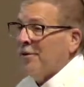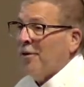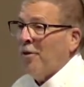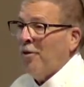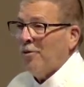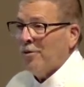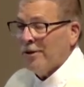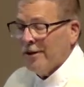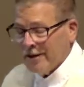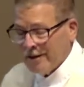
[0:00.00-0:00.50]

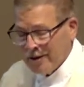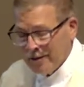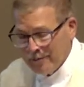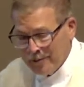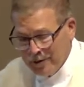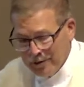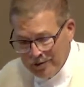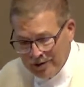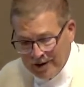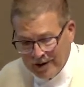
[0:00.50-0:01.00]
Holy
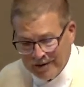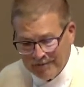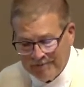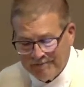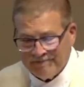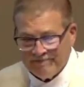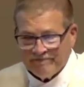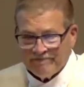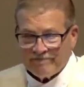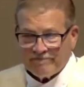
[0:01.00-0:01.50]
Communion.
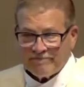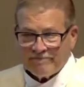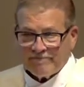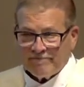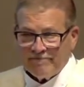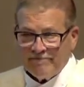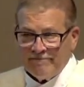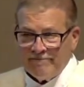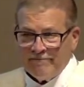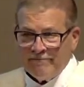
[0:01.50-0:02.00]

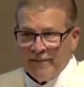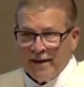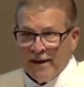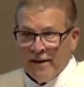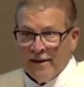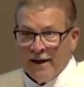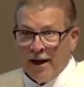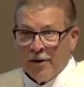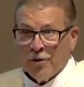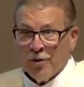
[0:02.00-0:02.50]

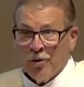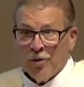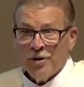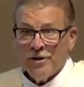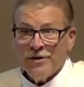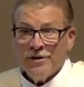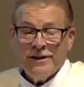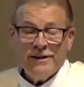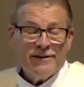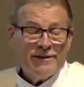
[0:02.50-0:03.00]
Our
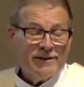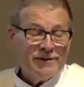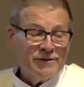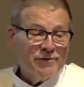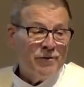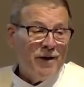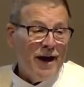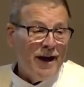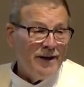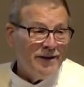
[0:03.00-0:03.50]
Lord Jesus
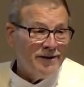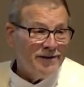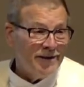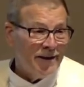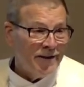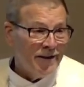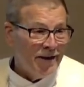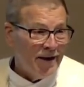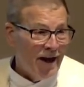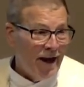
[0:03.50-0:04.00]
Christ,
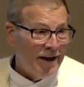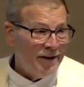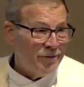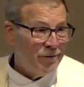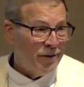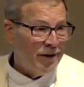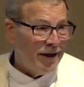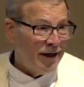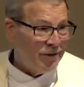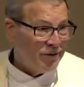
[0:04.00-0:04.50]
on the night
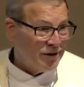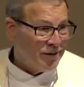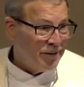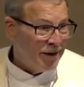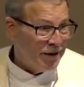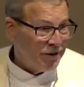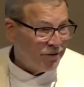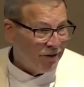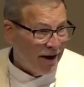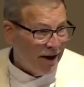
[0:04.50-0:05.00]
when he was
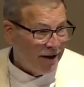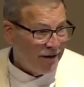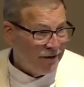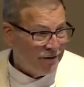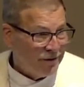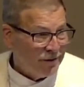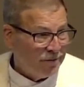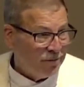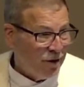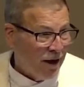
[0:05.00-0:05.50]
betrayed,
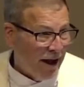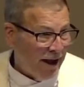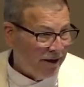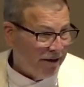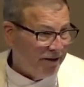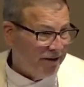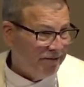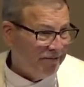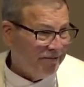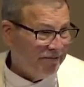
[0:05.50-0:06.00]
took bread.
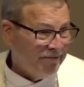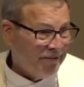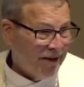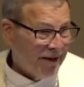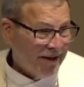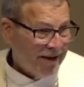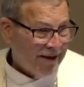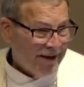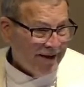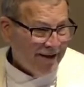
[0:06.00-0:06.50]

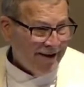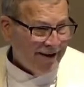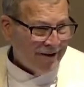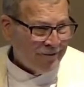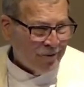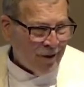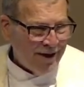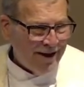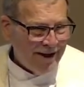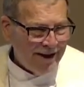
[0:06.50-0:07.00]
And
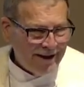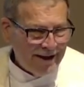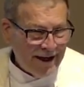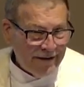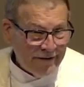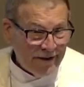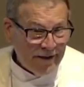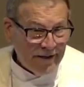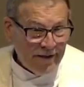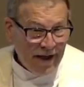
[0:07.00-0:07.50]
when he had
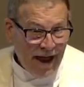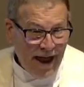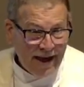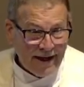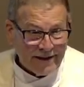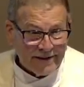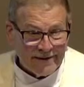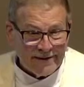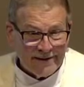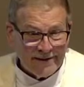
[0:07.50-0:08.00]
given
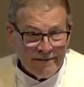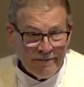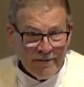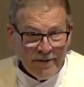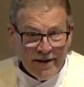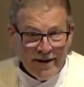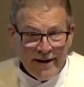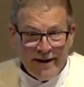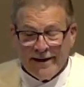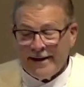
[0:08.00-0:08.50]
thanks,
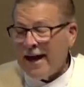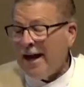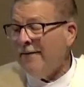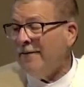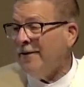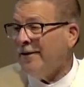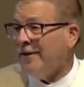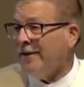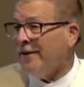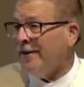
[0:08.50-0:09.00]
he gave
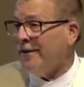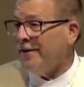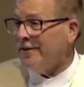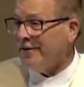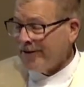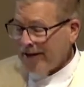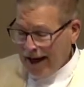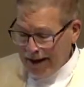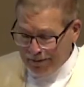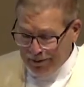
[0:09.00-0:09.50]
it to the
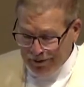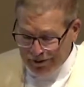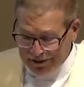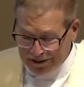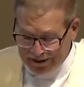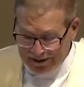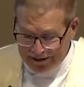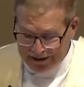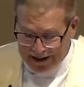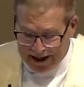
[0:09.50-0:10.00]
disciples
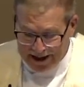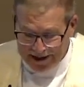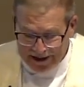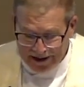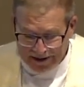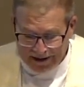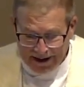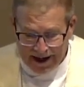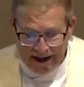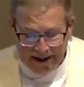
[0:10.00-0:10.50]
and
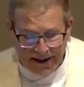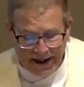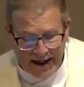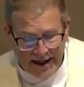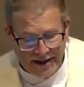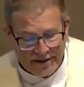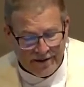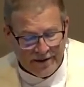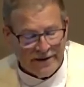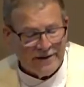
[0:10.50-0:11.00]
said, take,
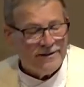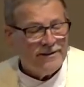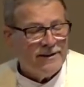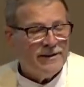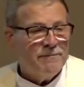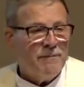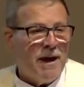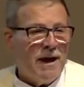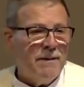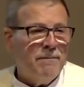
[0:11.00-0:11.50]
eat. This
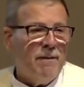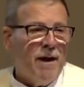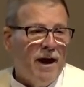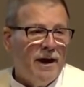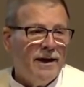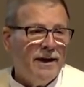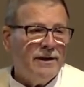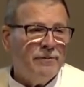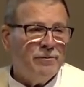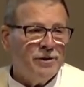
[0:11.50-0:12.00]
is my
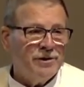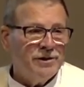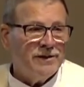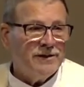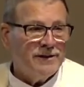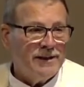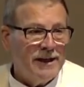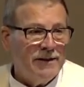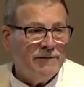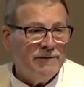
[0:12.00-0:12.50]
body which
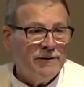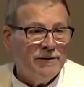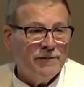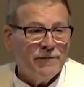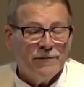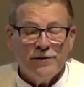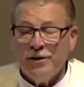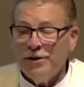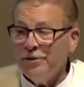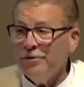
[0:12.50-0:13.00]
is given
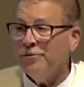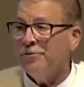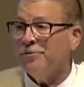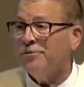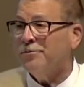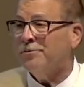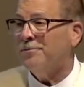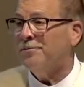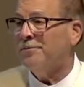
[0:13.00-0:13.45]
for you.